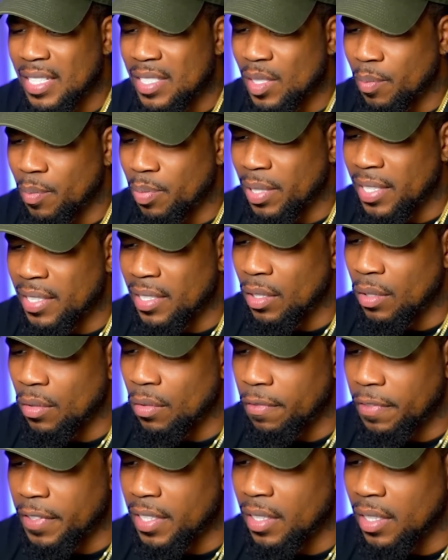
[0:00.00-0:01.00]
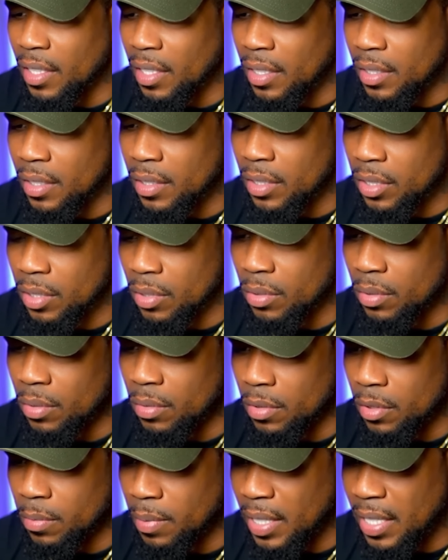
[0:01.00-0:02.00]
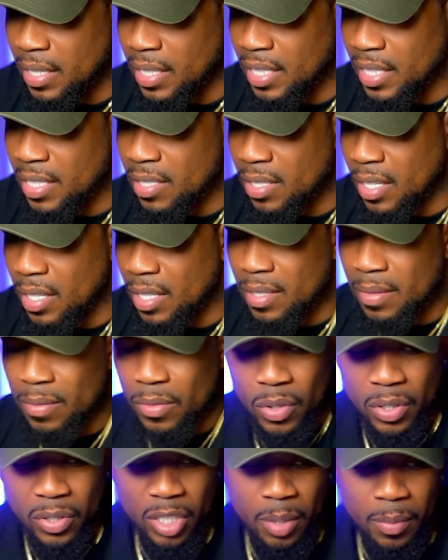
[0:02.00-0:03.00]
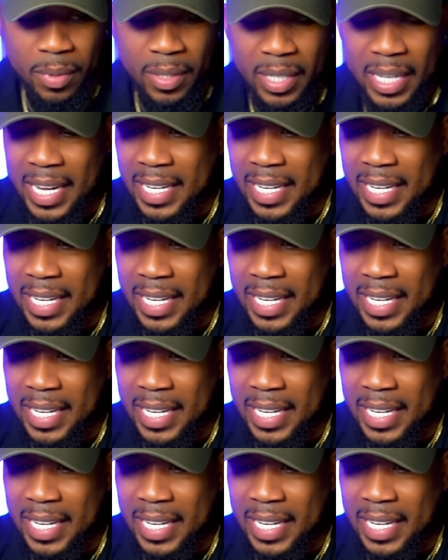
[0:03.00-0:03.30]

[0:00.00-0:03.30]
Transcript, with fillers: That's a play on Fila, the shoes, but I think he trying to do a double,